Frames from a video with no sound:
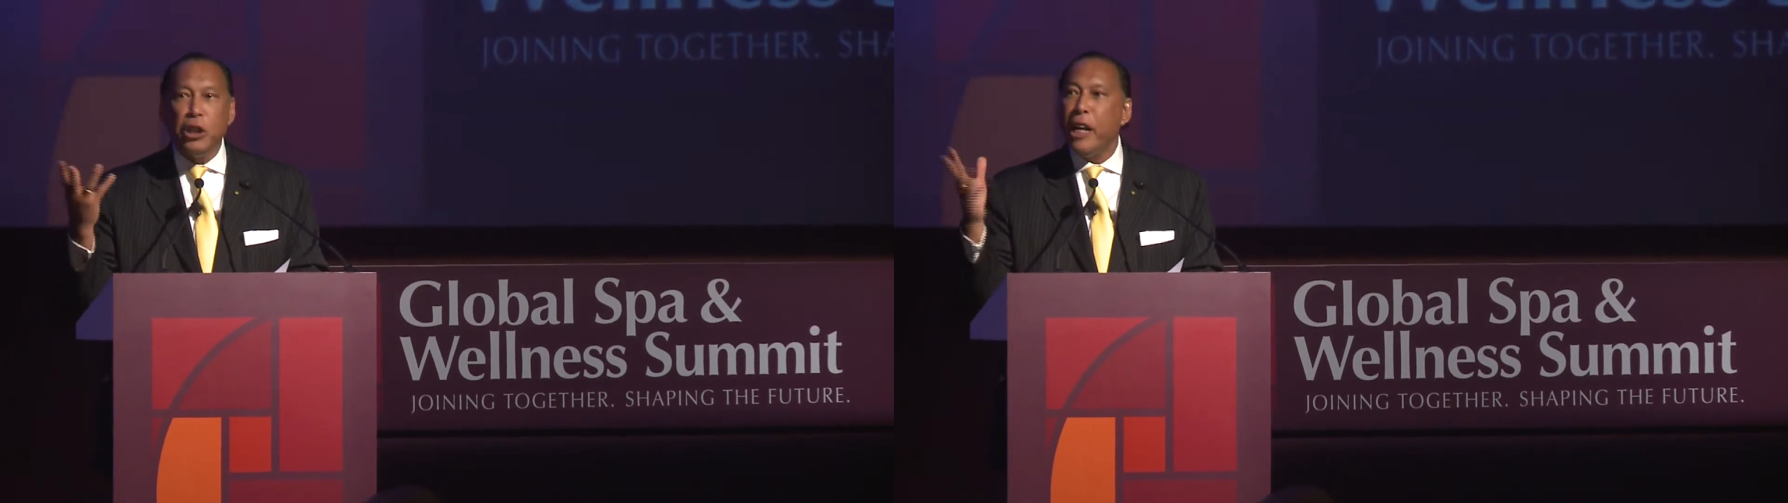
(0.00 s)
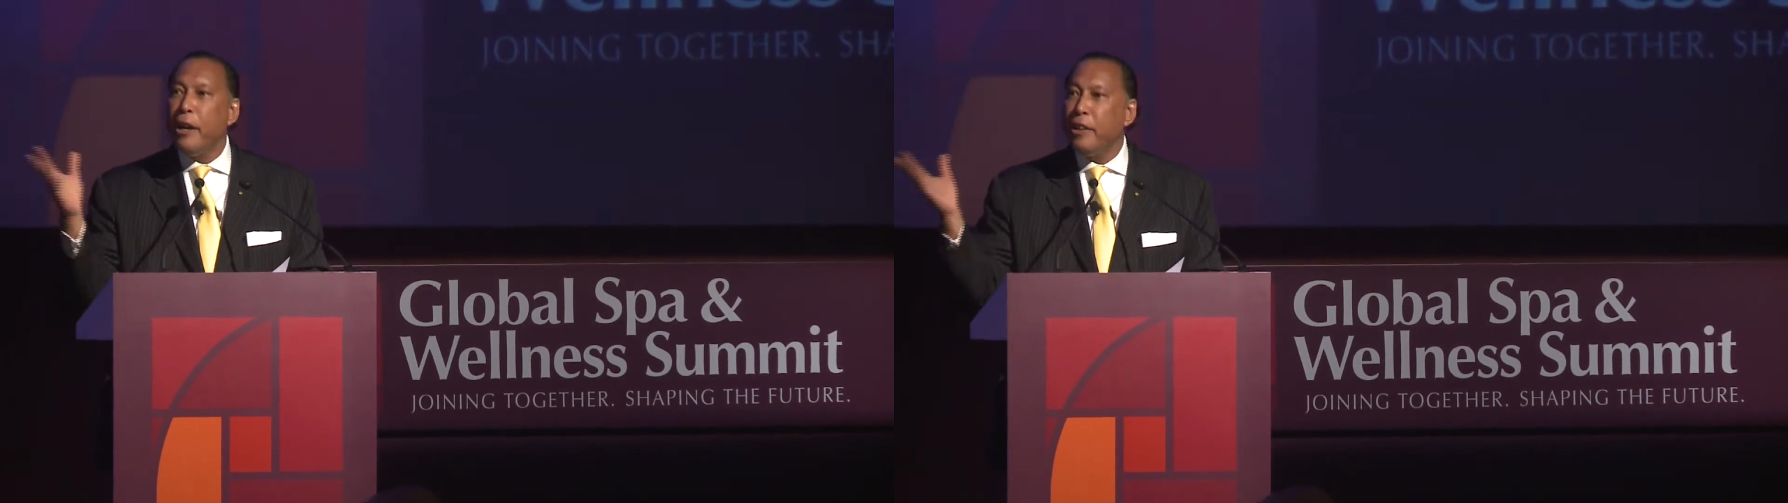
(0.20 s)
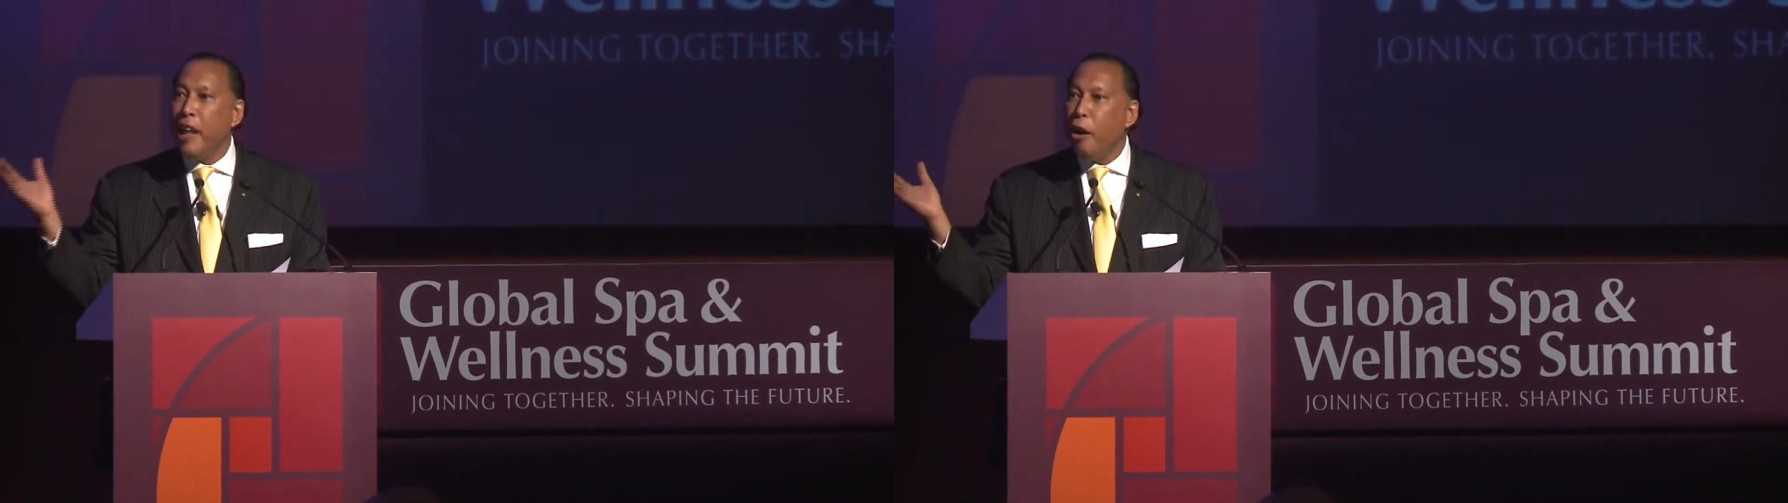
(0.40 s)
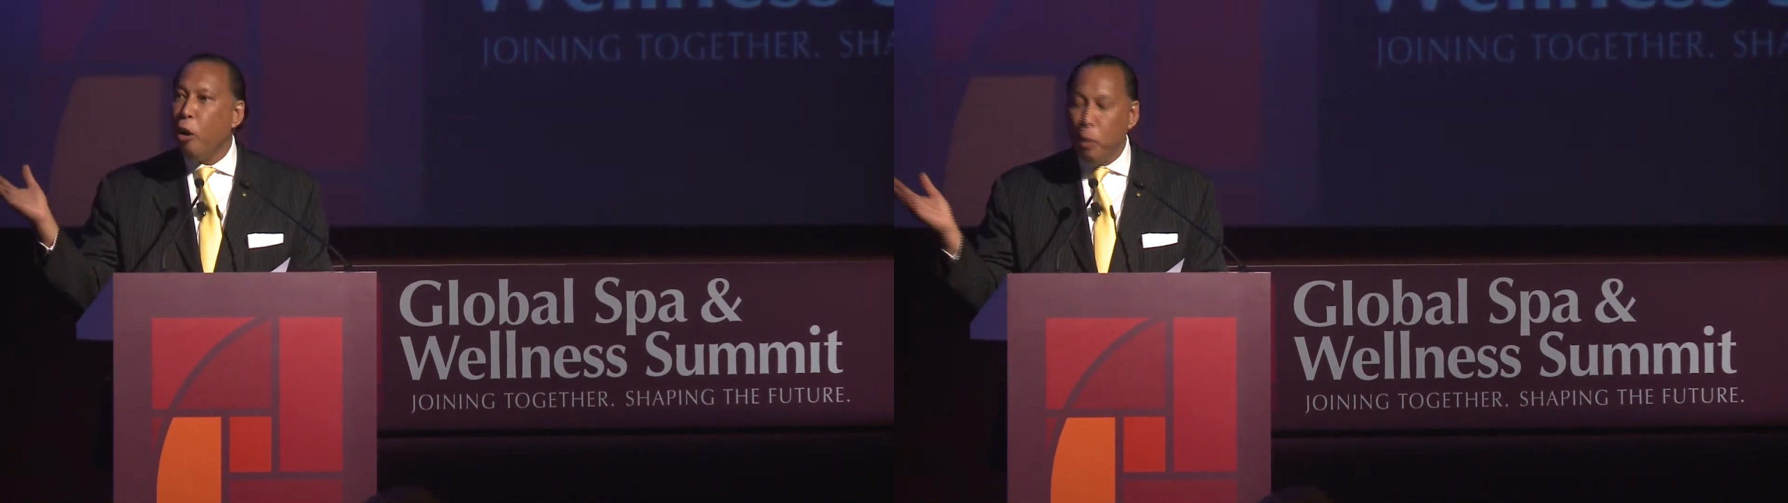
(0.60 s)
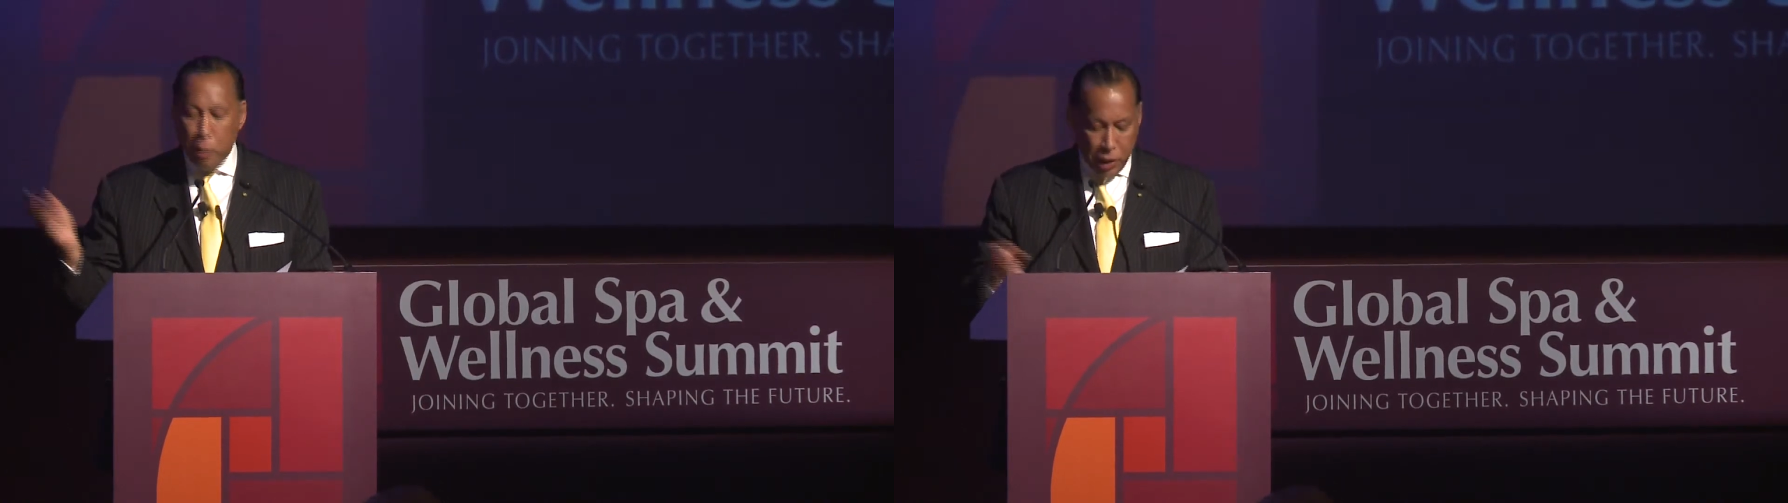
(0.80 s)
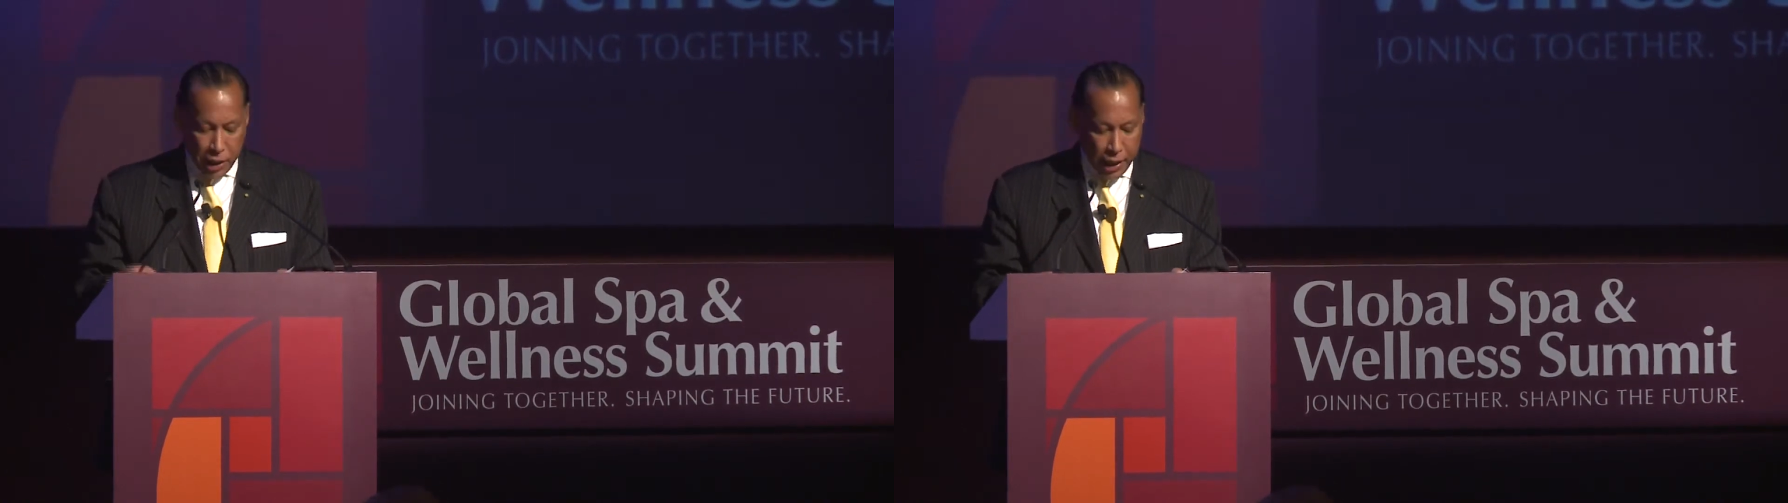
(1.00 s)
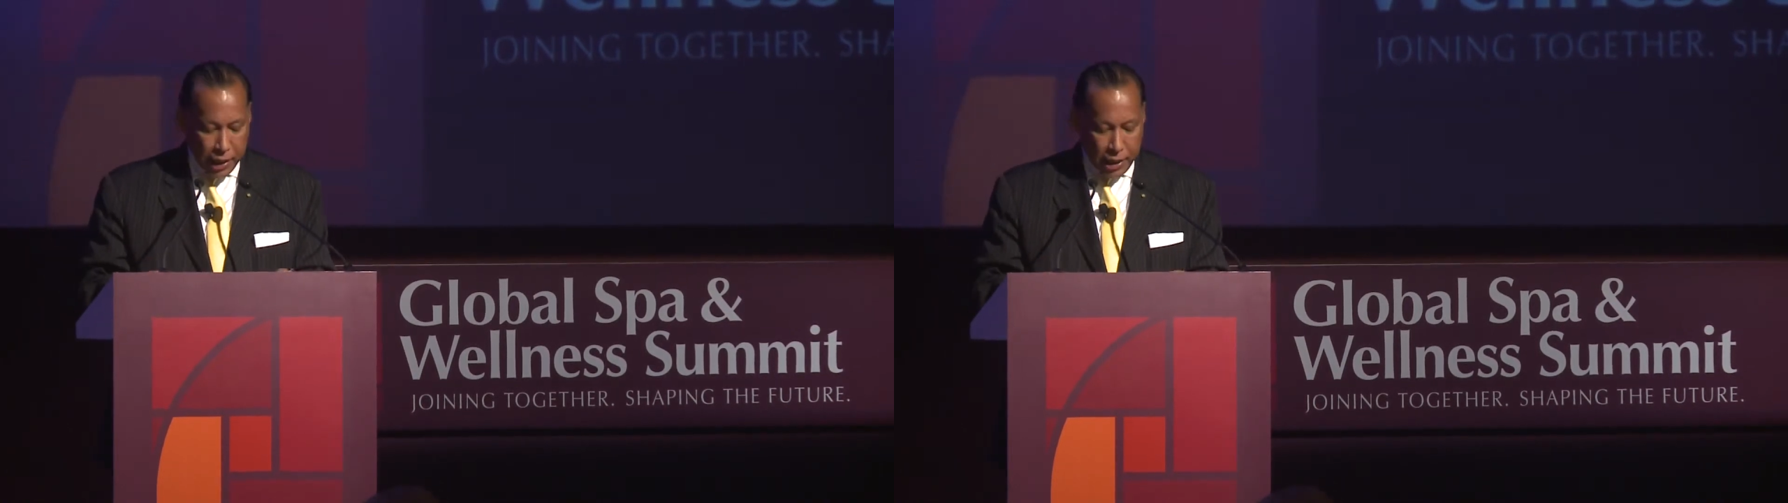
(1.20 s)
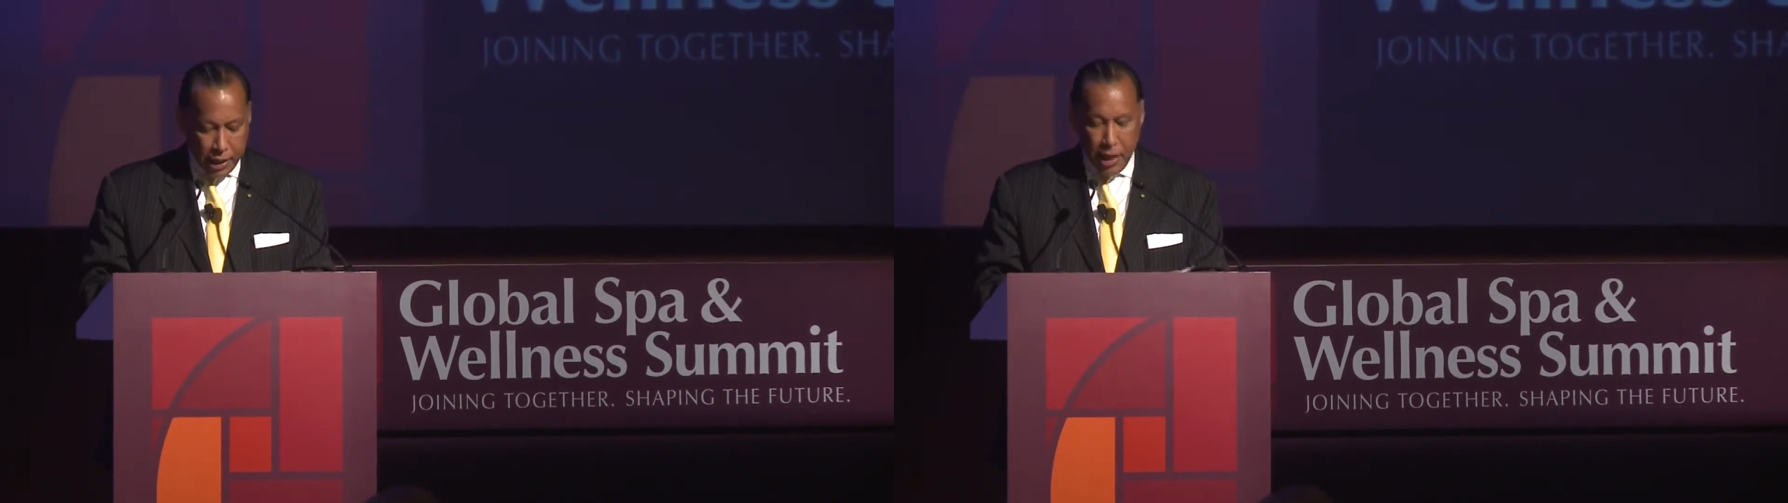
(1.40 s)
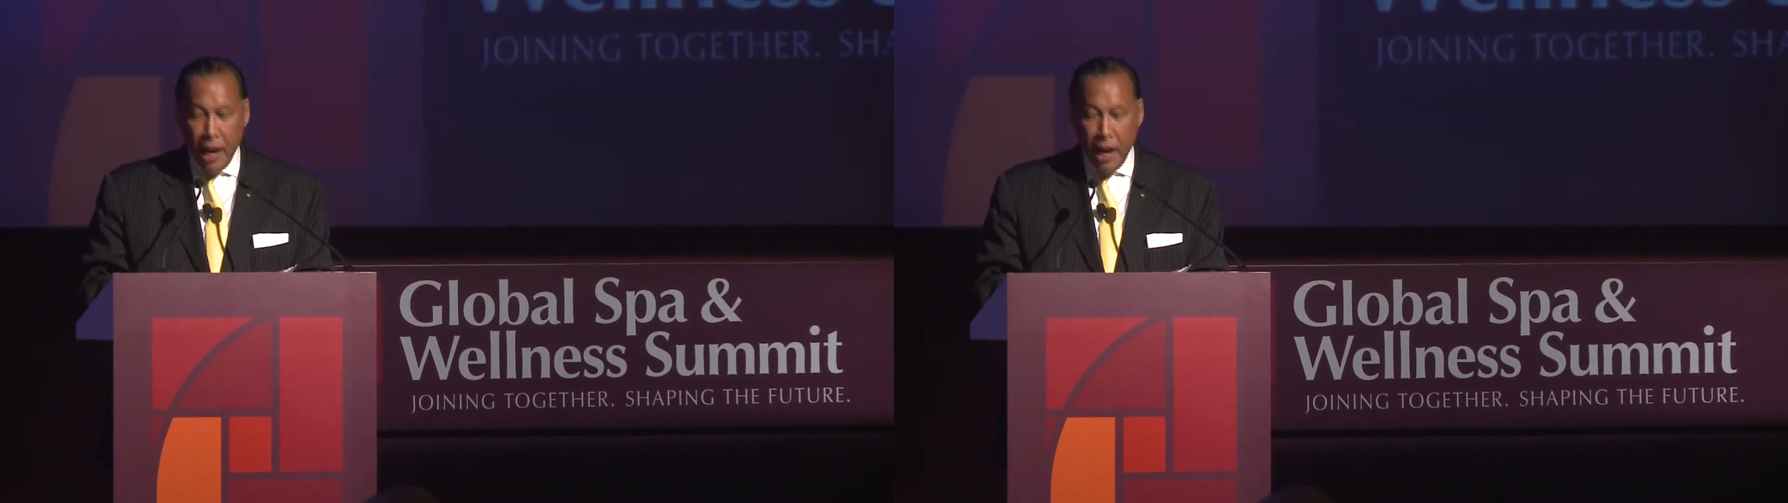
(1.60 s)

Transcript: that our represents.